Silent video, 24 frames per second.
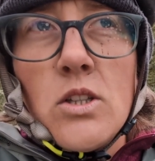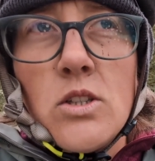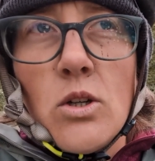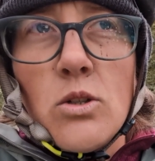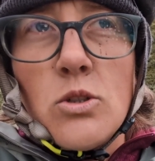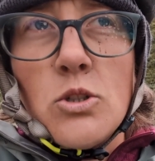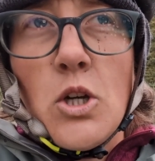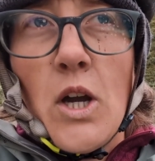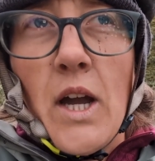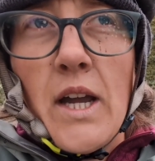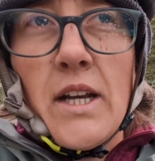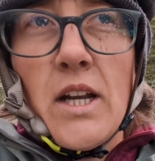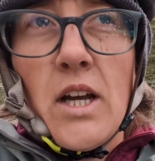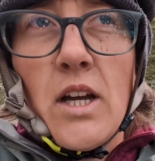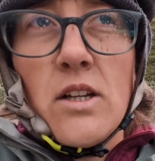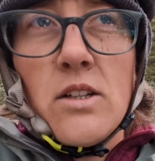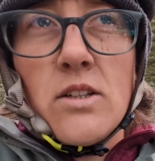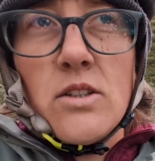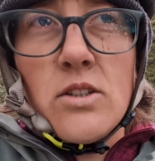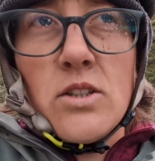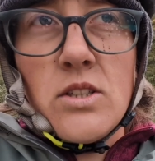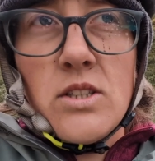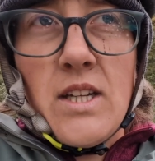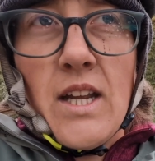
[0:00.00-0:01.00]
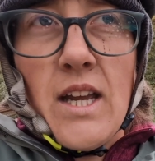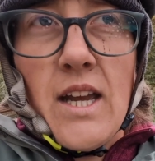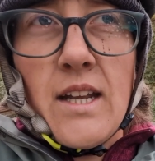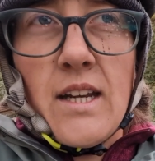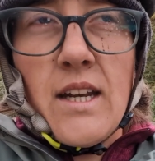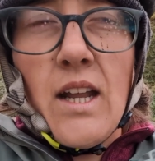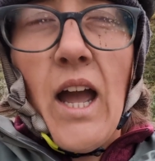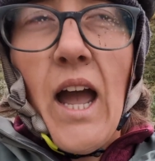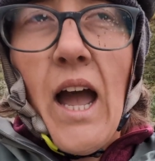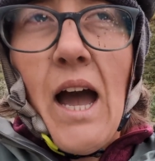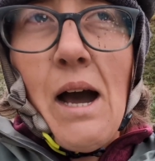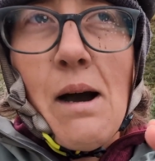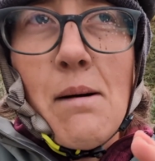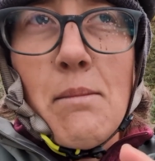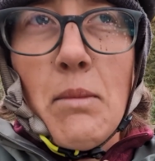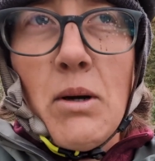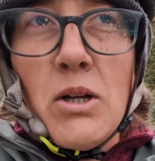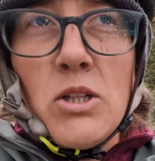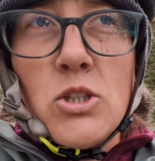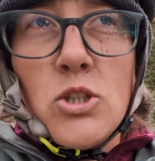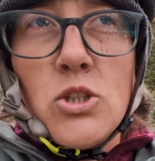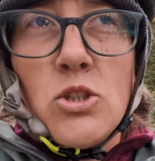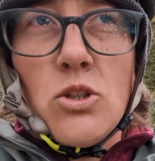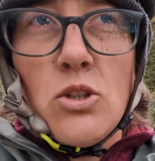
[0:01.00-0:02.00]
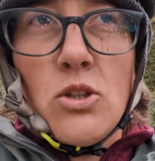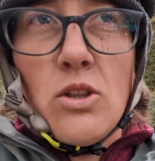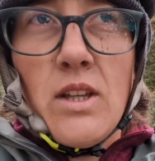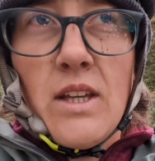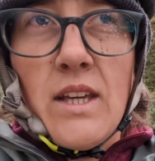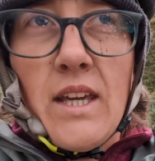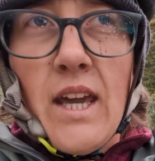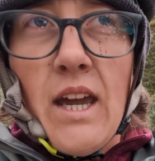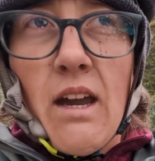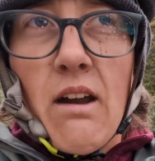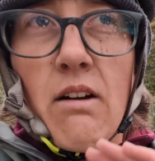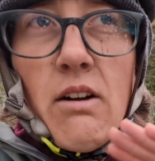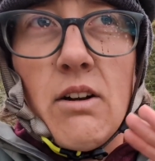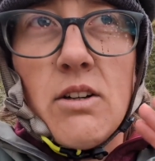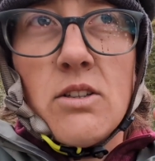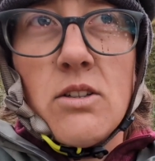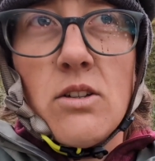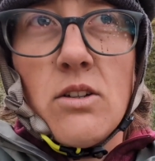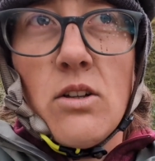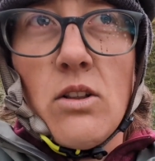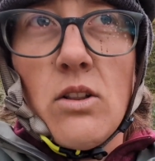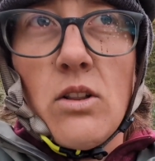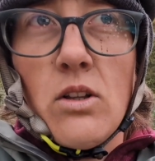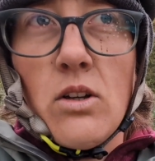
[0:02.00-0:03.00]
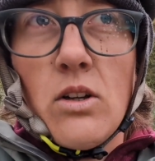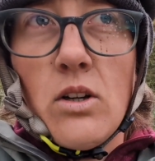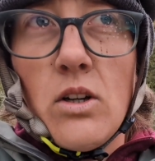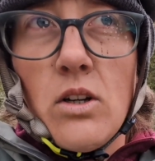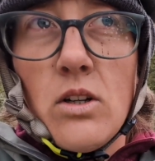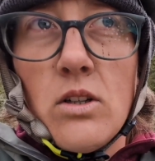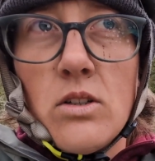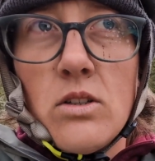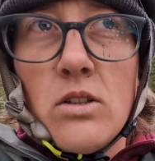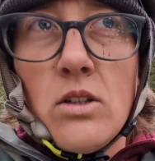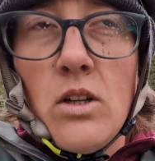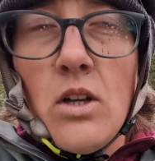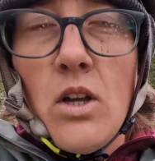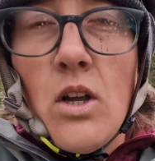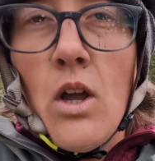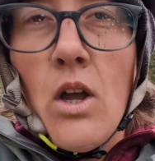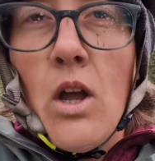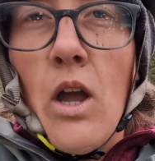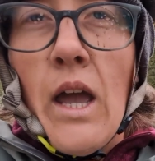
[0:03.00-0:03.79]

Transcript: So trying to understand how much should the character learn,